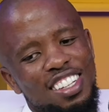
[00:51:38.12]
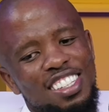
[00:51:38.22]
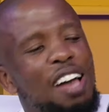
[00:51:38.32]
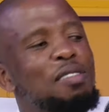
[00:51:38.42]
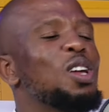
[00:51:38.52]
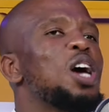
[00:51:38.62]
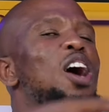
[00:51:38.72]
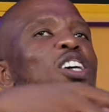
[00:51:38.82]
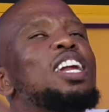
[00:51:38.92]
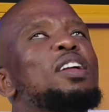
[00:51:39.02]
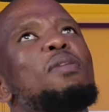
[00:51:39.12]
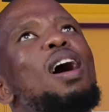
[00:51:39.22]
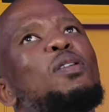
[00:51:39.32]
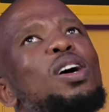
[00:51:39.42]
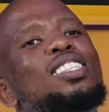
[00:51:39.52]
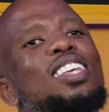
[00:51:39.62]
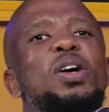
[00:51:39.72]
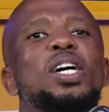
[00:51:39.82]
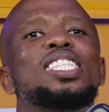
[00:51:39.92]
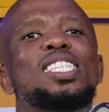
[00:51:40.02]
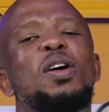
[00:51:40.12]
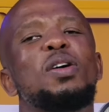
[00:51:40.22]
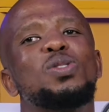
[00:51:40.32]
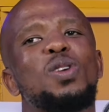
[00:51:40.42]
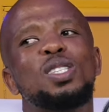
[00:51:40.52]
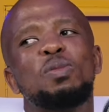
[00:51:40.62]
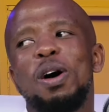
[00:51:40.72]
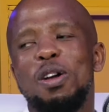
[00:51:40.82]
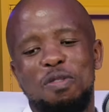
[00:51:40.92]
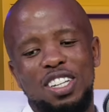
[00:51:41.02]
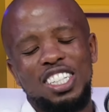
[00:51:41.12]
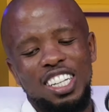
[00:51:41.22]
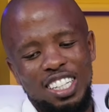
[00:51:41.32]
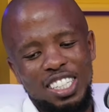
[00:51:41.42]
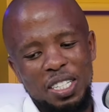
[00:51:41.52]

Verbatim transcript: I tell you because I remember I once, I once I was once part of a church